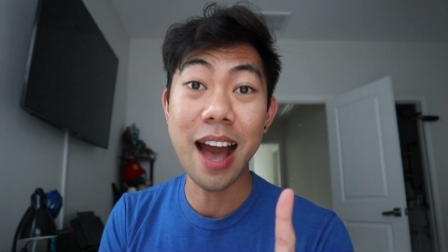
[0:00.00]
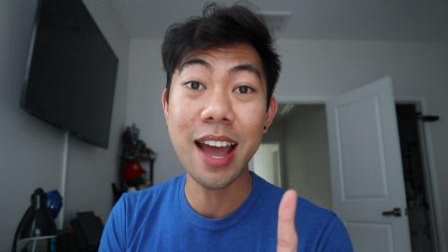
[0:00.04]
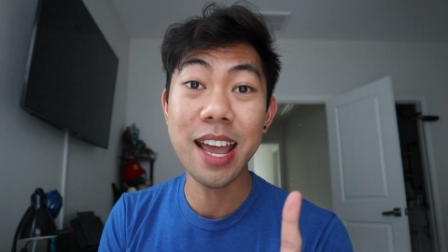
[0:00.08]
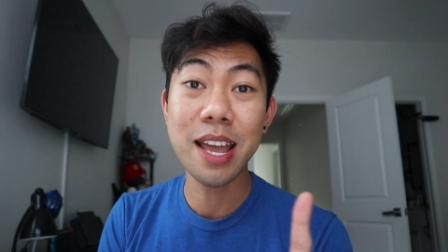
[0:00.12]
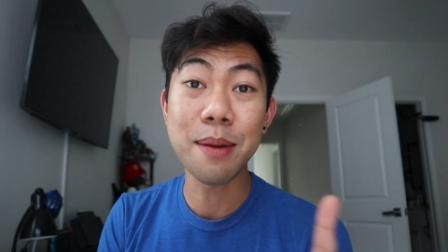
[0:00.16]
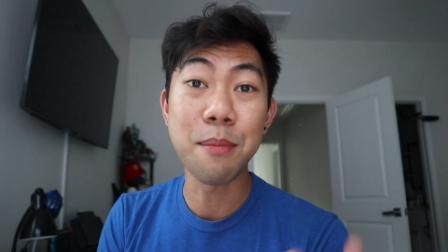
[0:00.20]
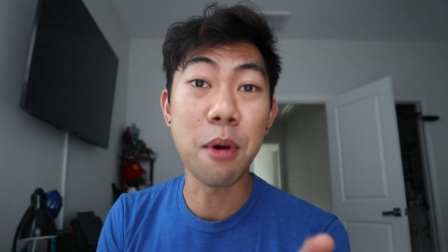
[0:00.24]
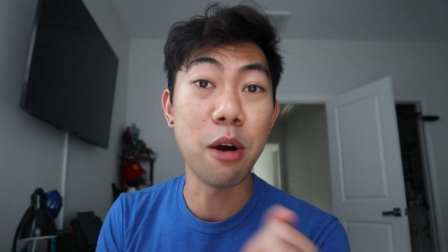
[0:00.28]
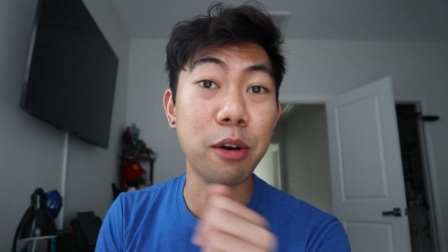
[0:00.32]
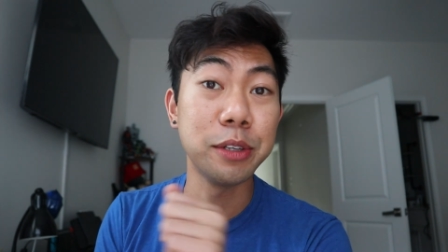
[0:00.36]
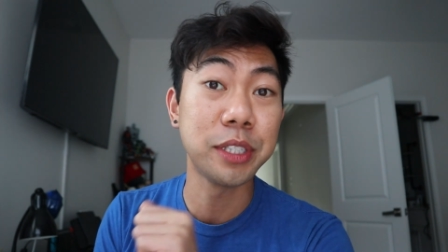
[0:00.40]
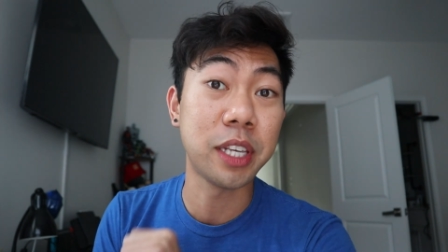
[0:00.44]
I
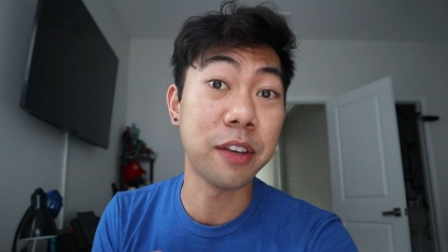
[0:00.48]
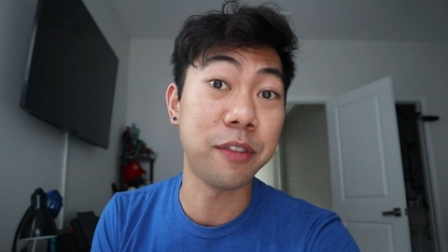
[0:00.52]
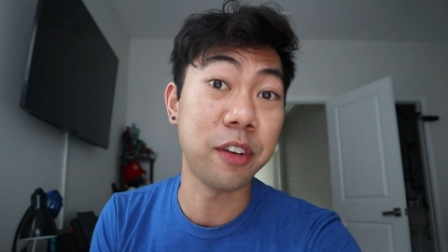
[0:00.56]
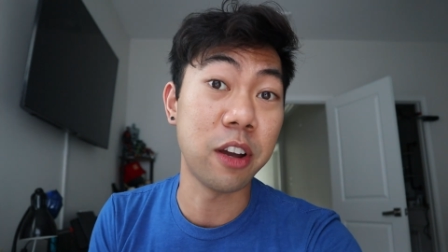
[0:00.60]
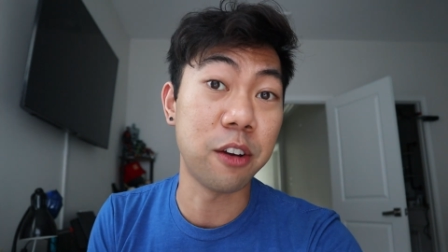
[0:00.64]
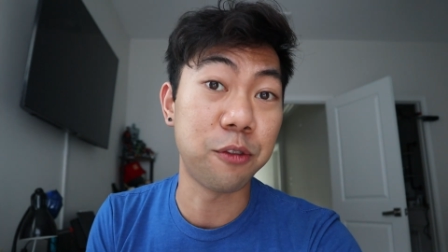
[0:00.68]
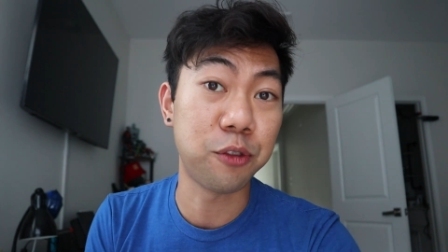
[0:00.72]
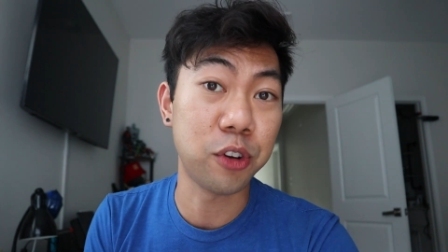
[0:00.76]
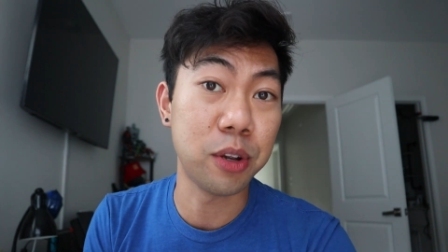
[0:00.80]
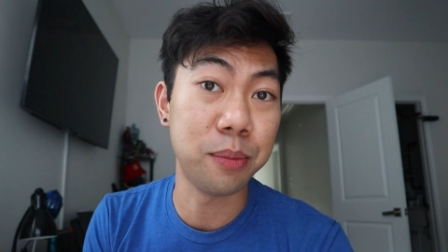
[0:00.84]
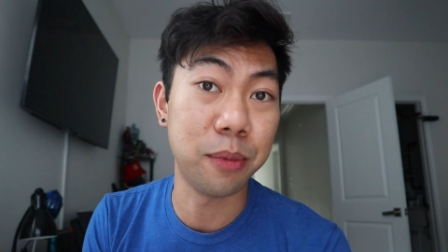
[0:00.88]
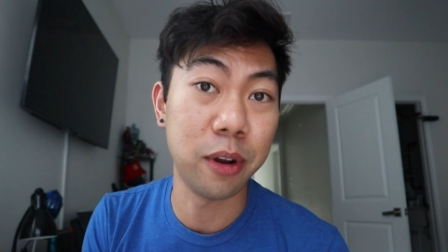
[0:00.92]
am always
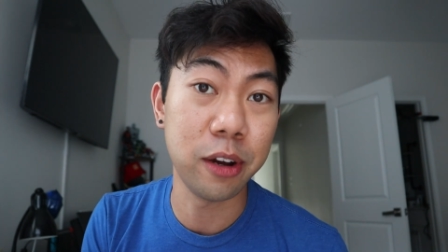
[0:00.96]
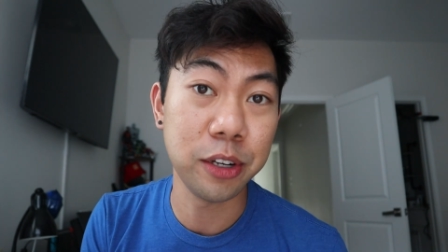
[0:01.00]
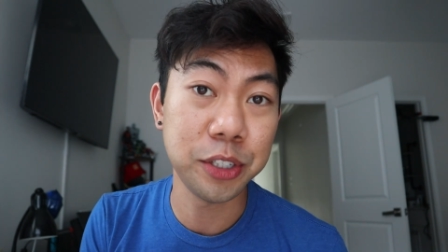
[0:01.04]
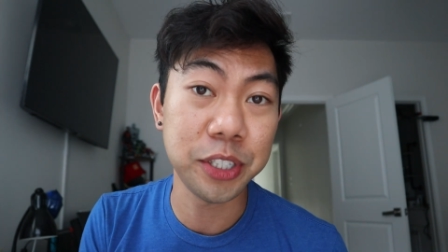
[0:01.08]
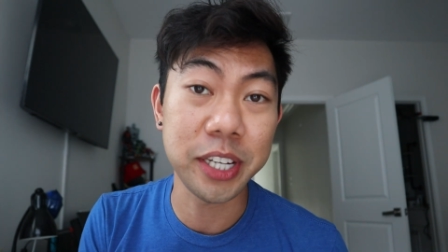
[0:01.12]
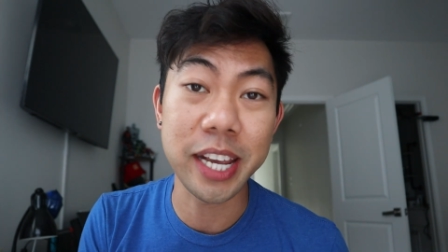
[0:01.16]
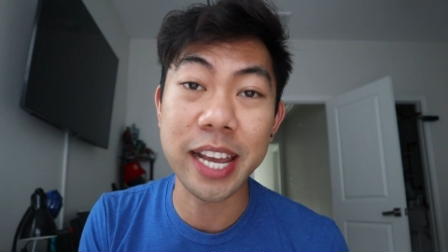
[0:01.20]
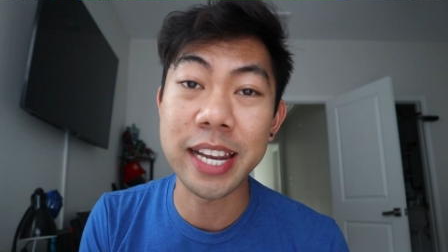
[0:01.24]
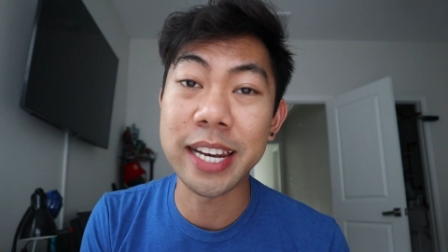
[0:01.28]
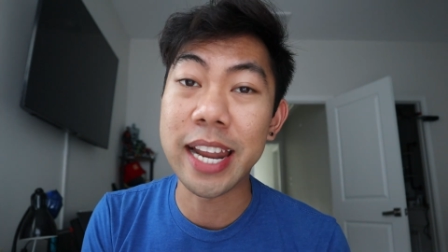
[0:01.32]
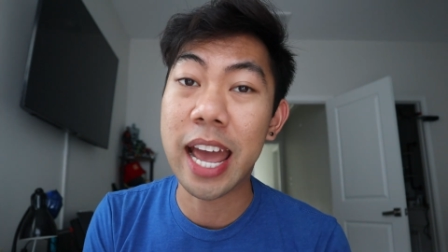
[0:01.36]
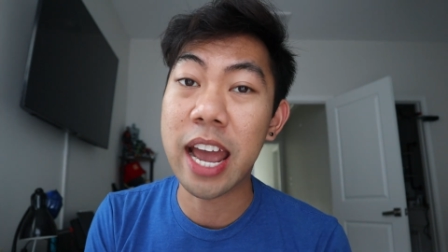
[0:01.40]
giving out free
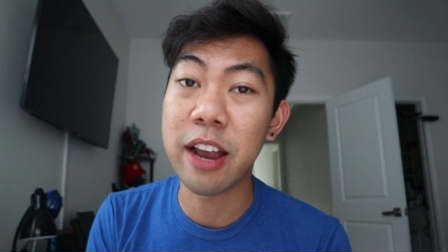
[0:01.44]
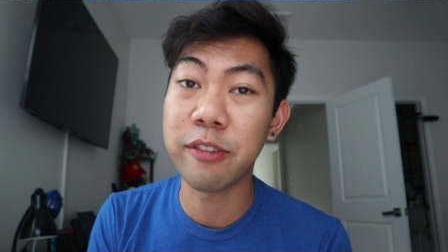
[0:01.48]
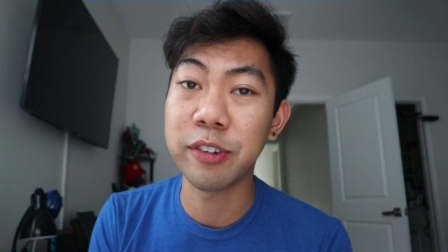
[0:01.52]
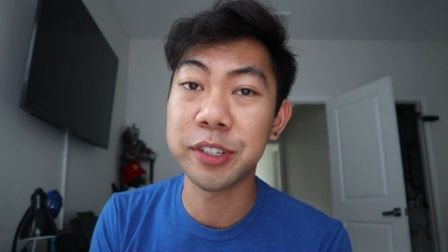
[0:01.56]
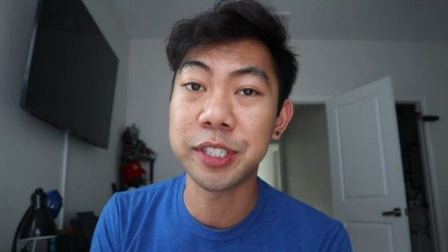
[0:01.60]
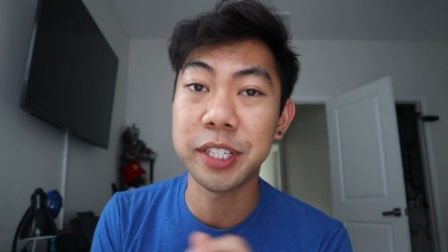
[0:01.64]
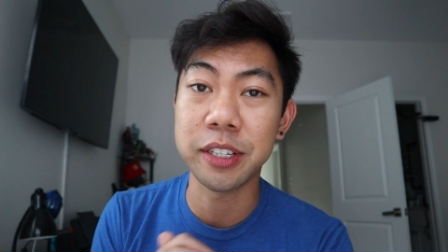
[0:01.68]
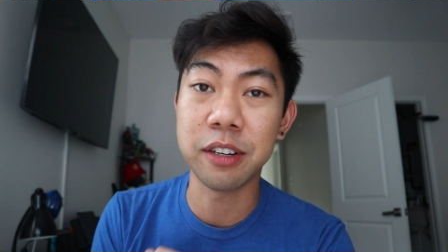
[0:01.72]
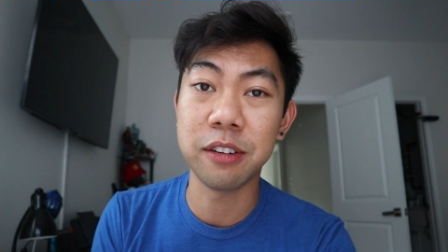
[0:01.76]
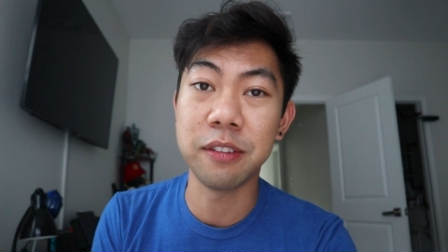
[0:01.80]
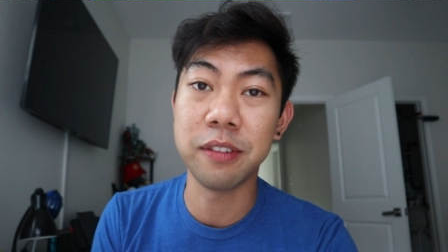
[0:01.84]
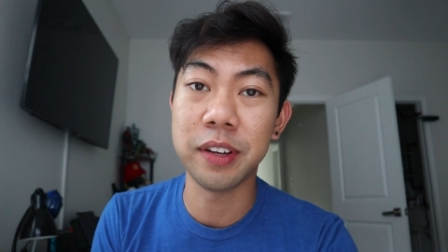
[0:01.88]
merch in
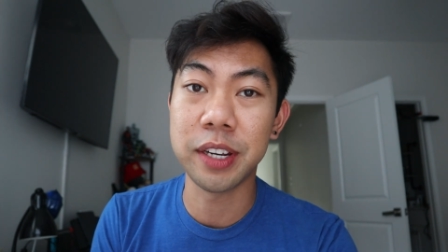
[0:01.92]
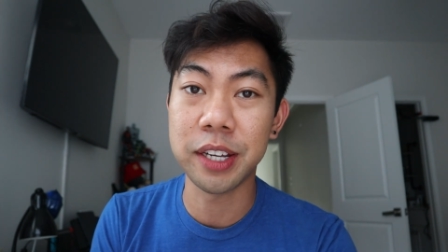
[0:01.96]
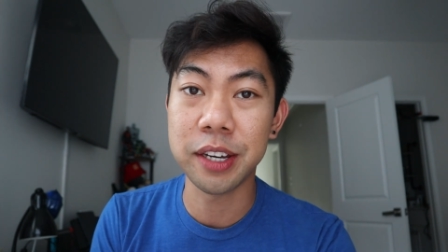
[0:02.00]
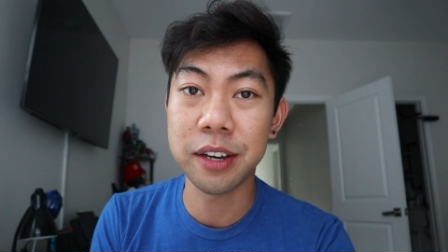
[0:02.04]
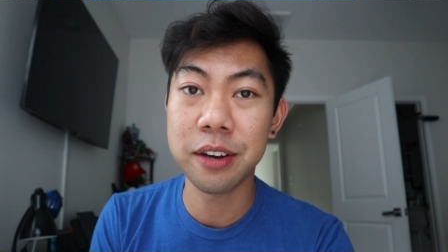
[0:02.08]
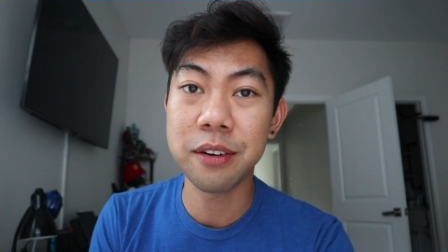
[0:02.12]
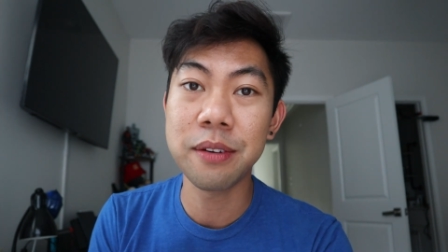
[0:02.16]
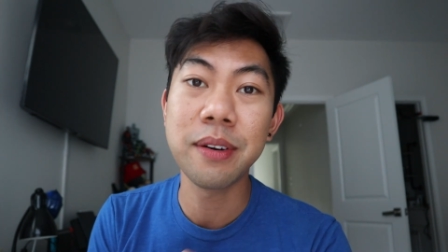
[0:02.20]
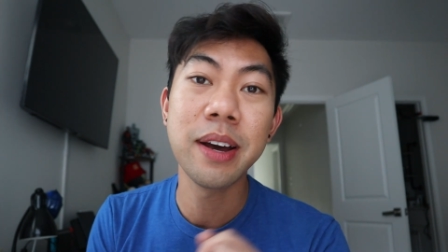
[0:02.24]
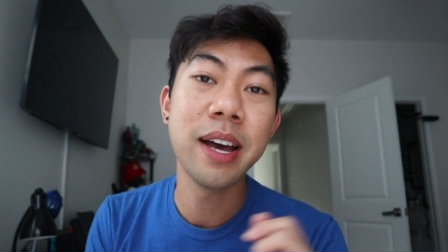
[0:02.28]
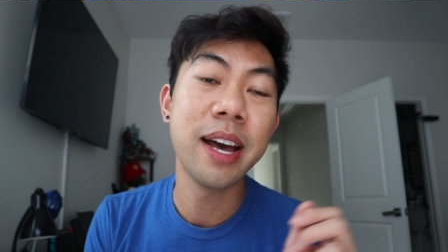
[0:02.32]
every single video.